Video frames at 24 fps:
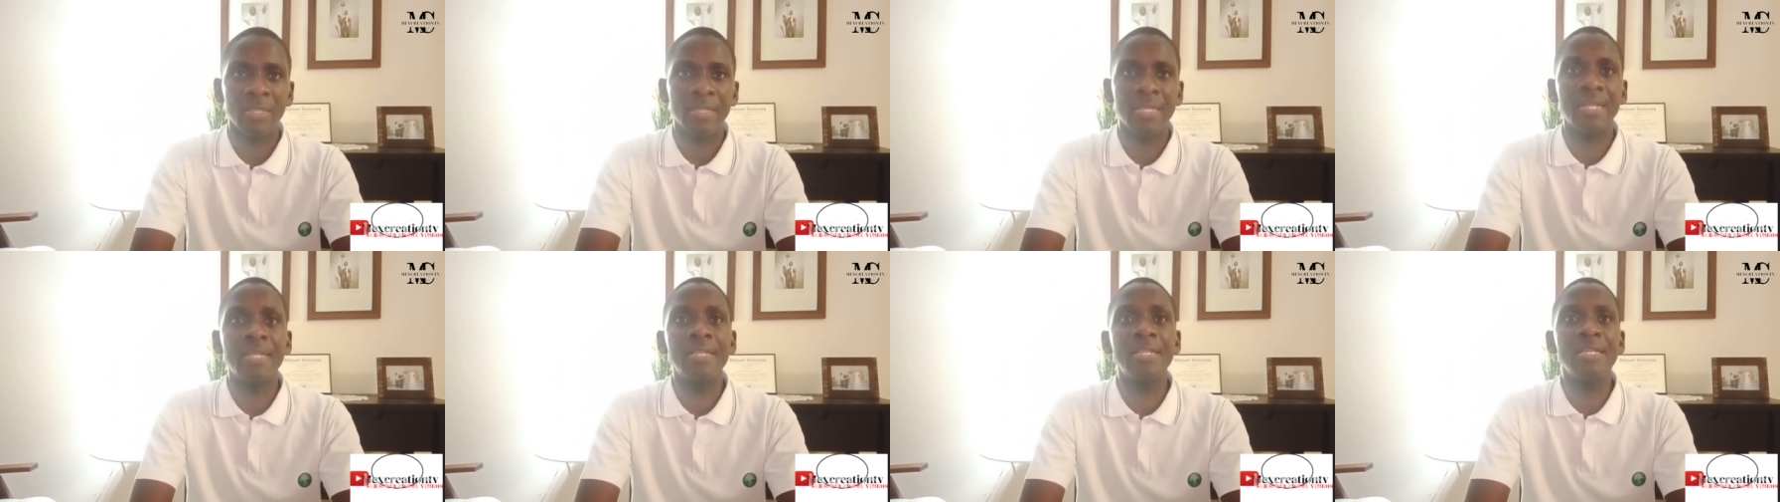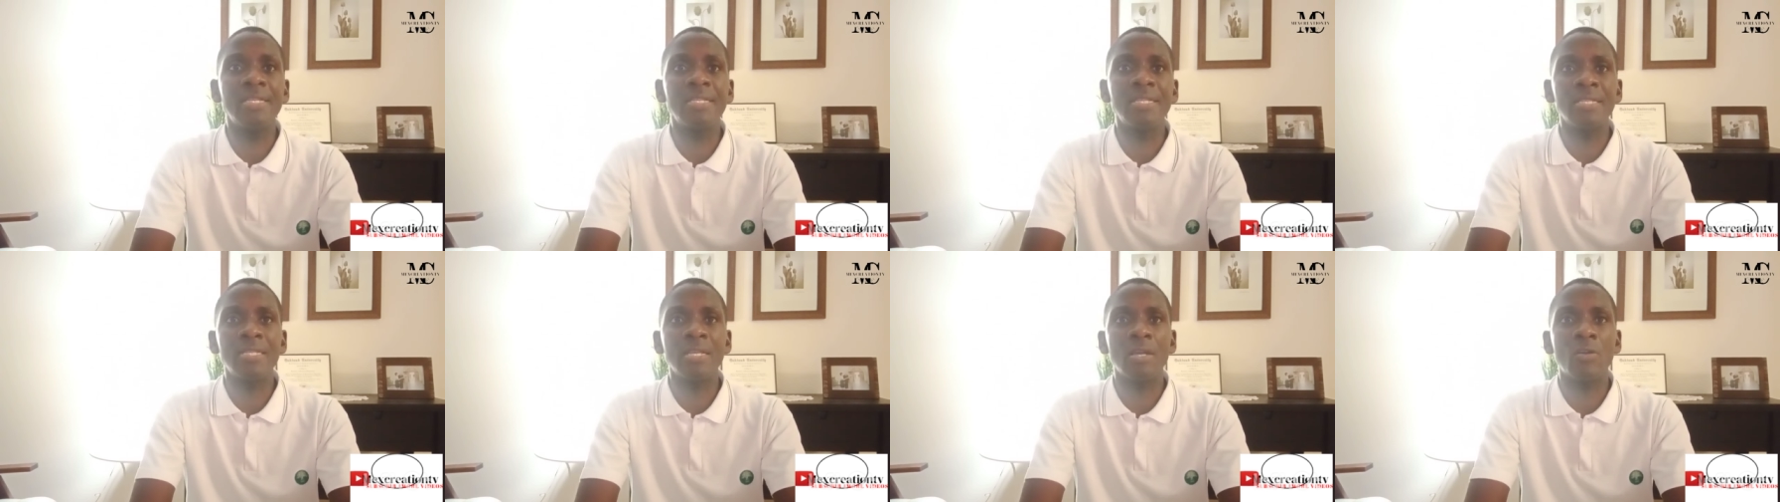that
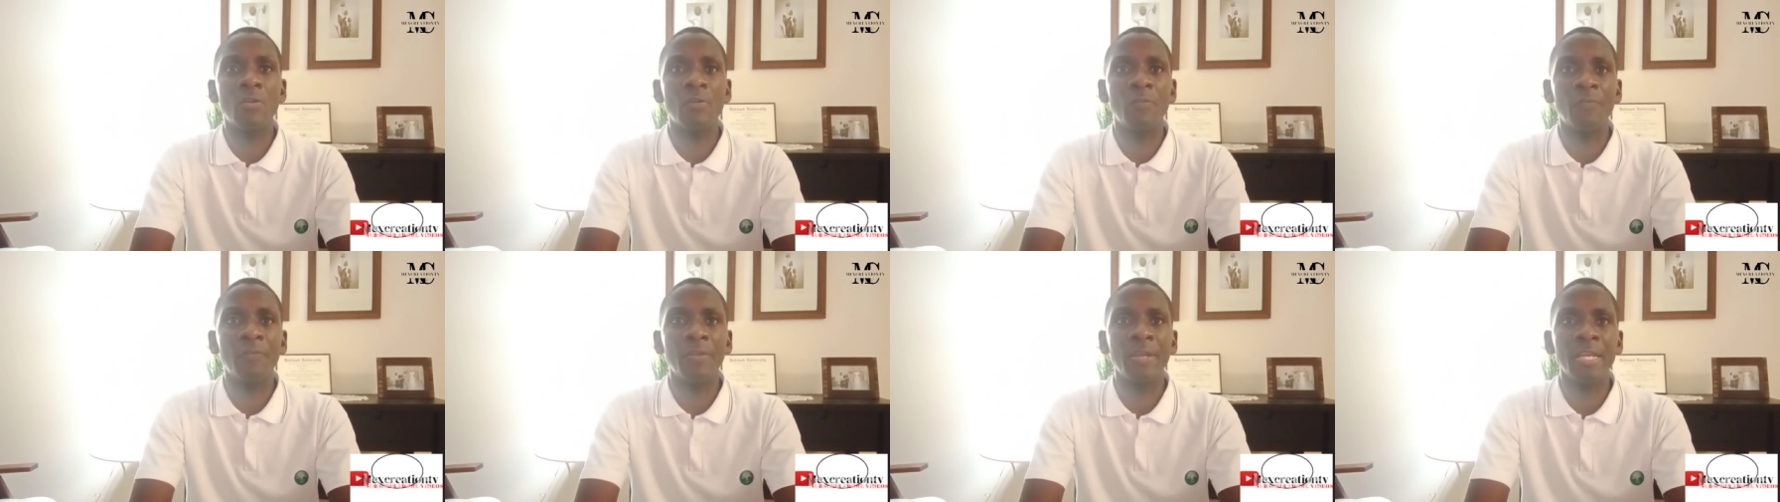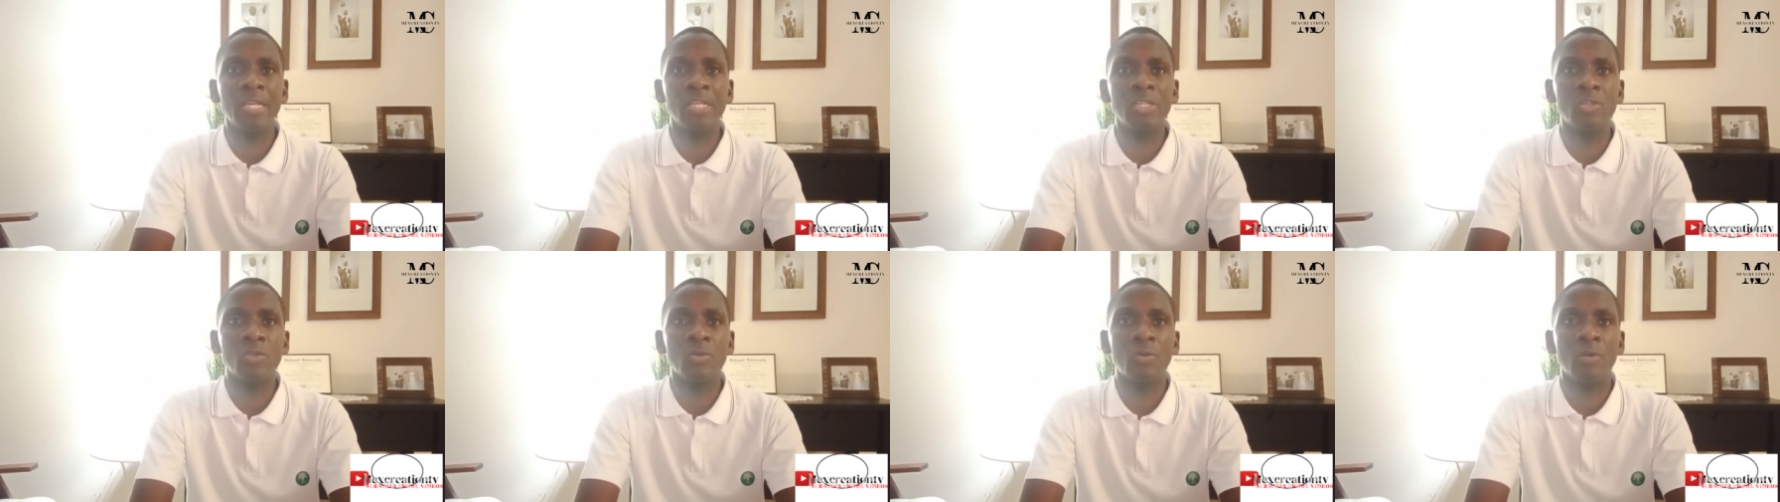this is a
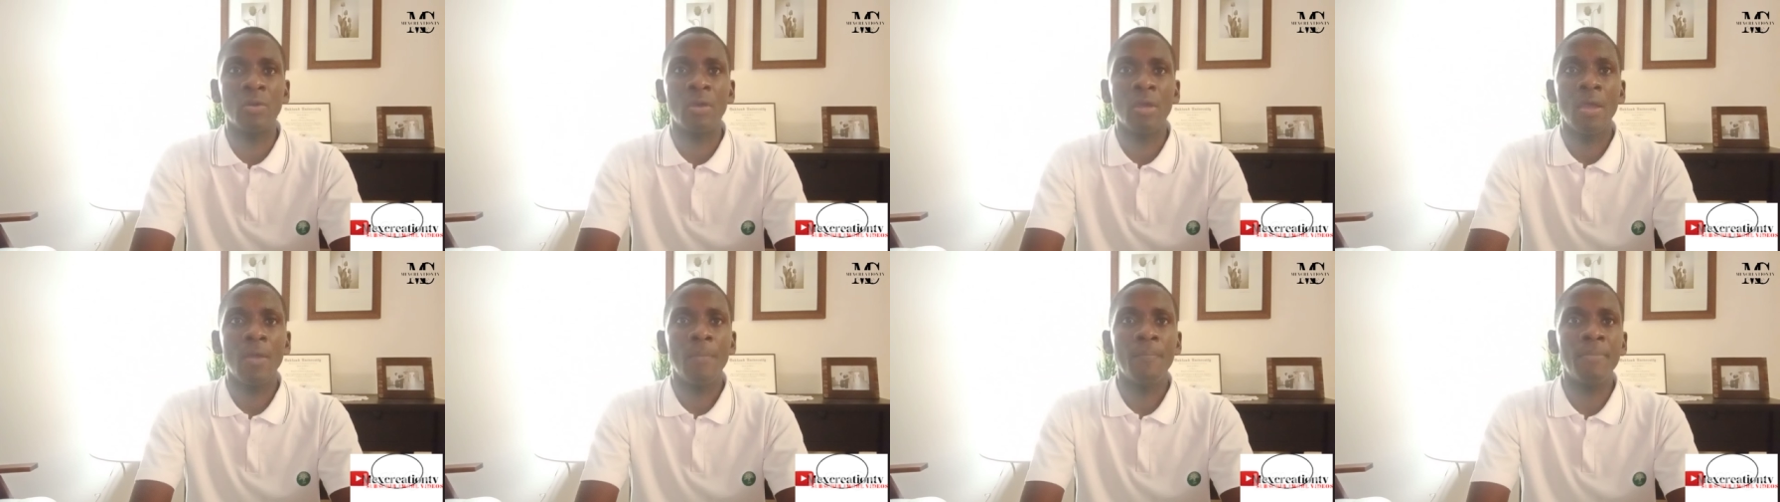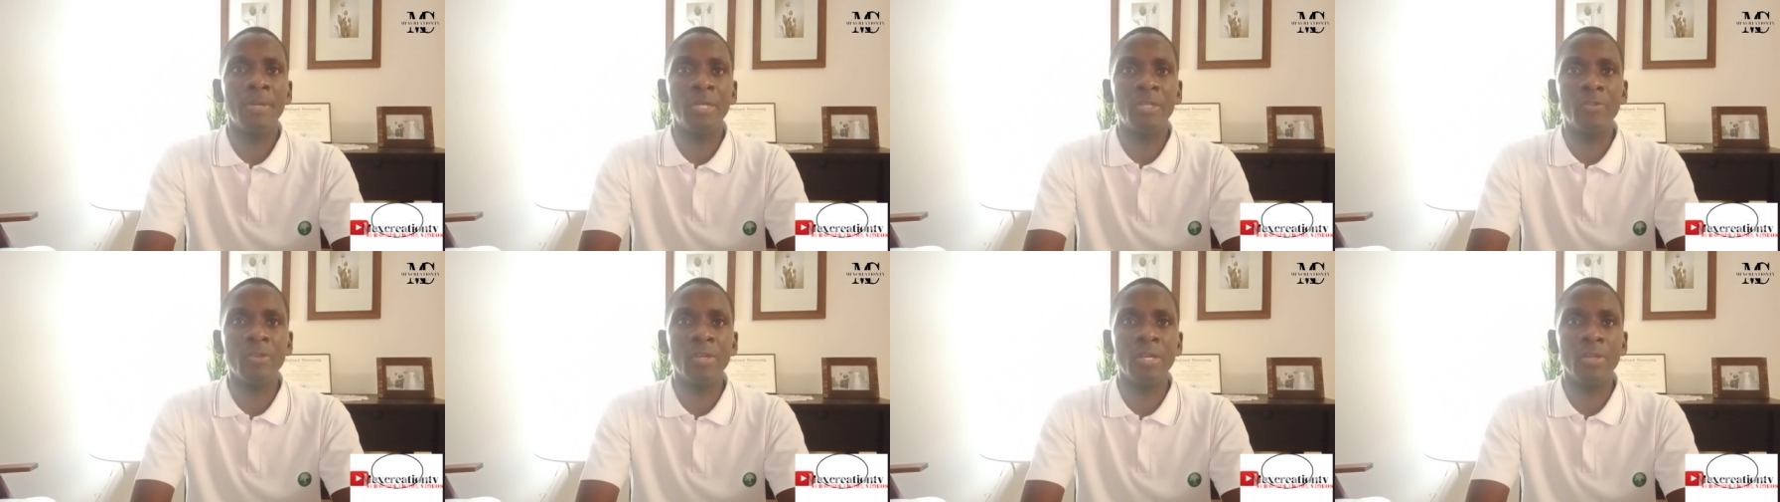confidential
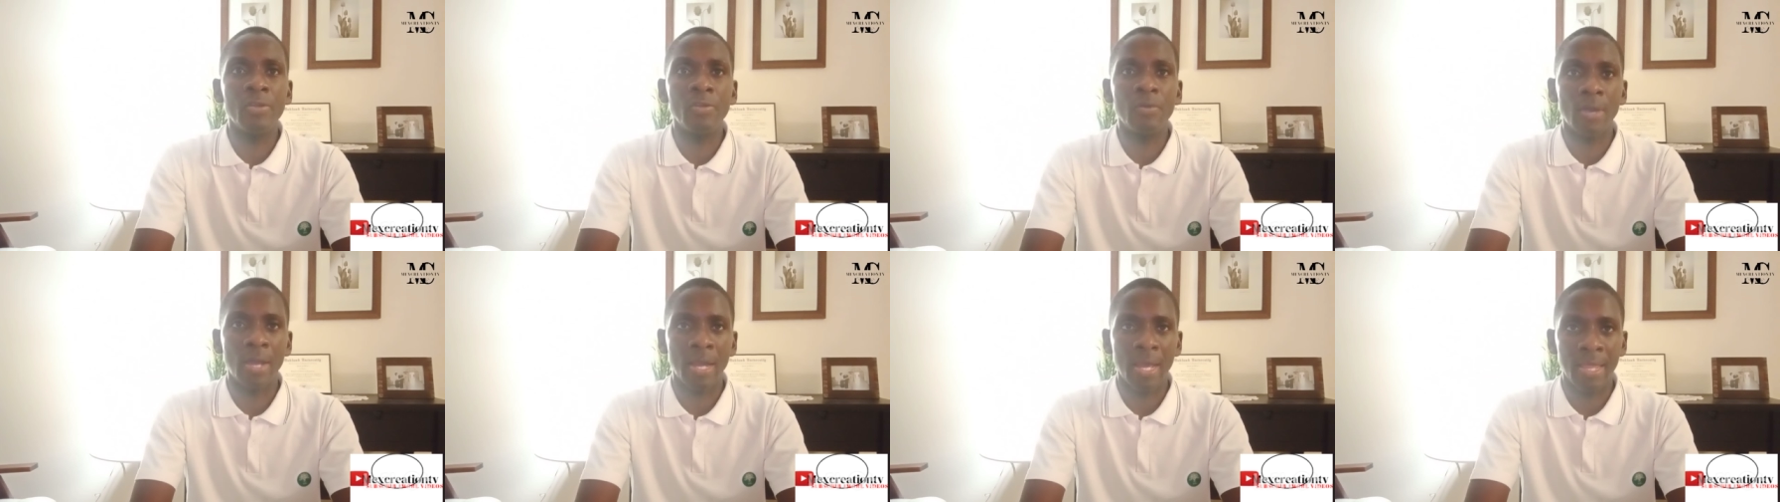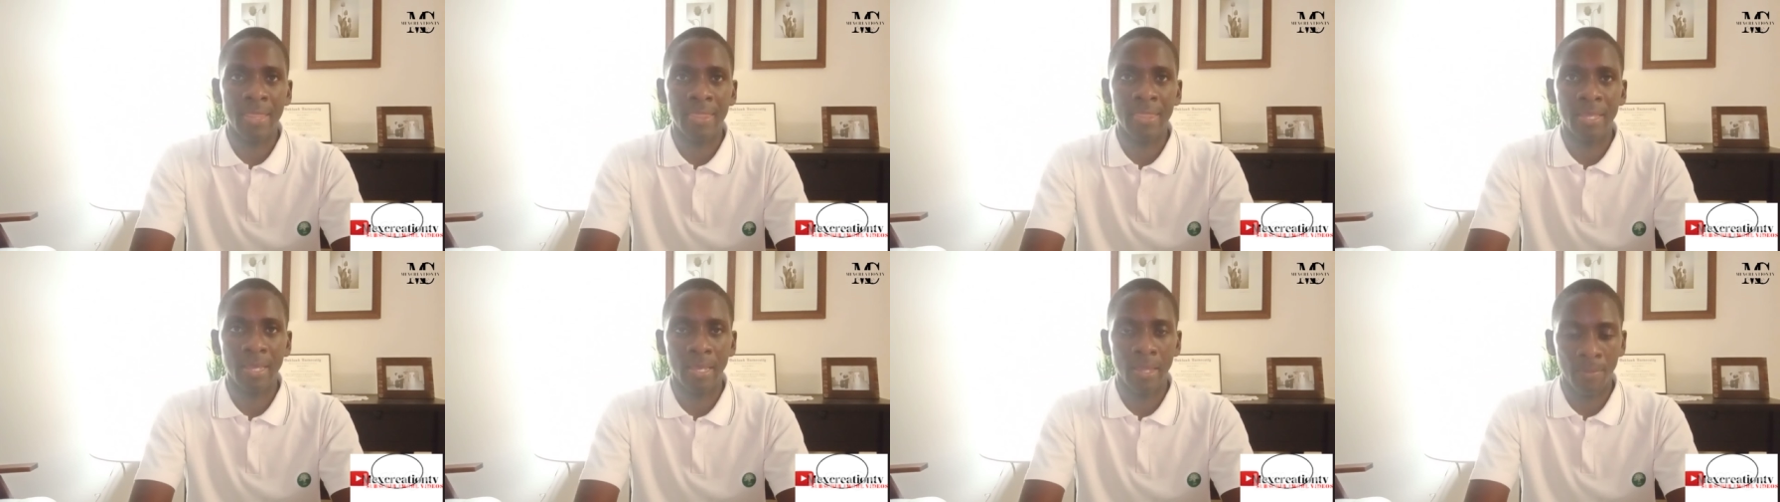between you
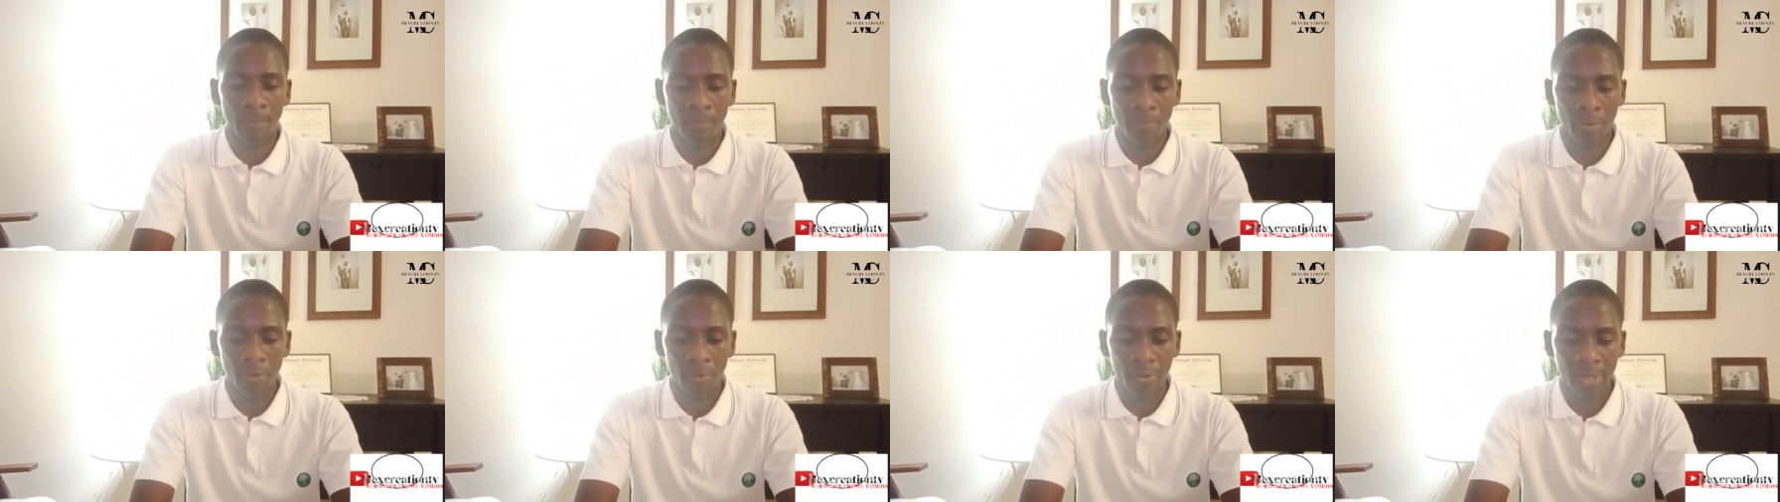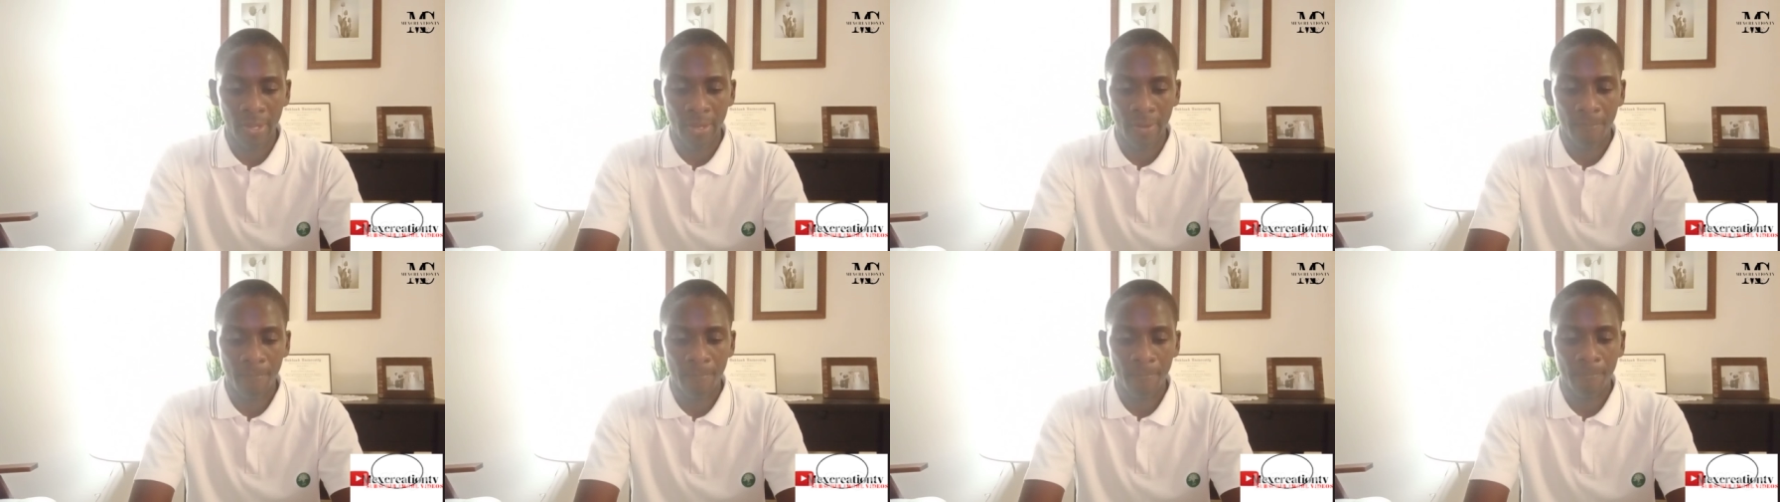and the
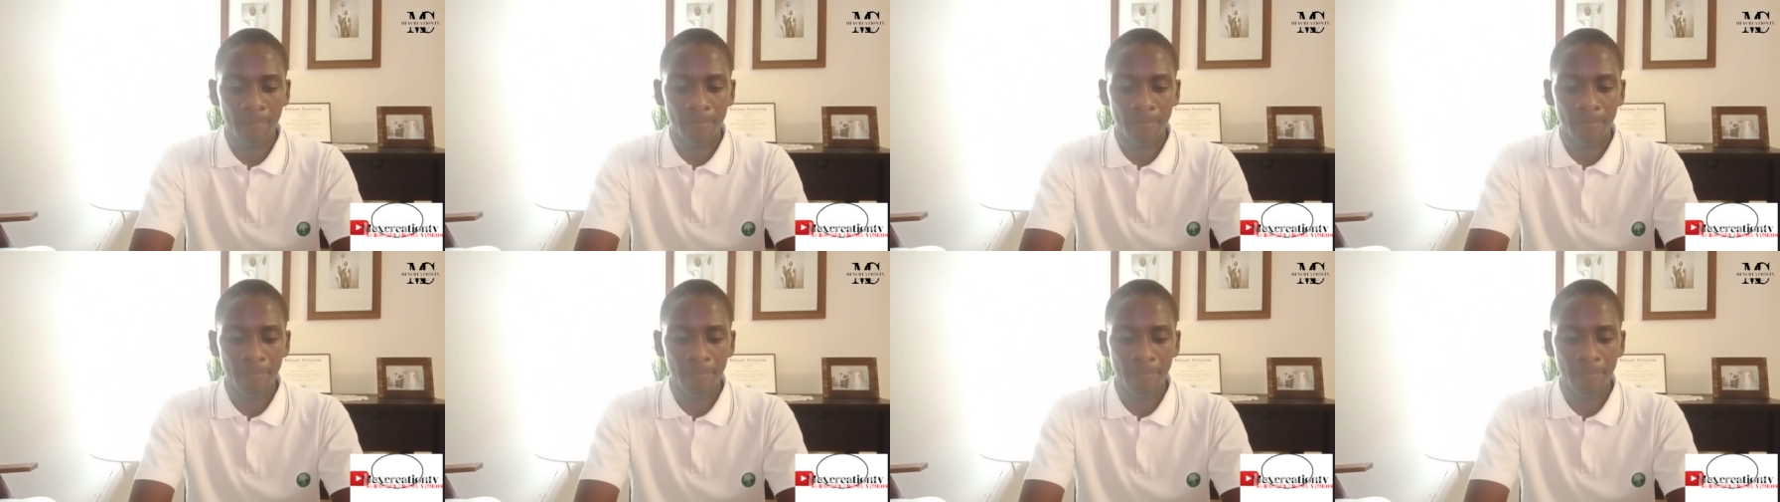employer.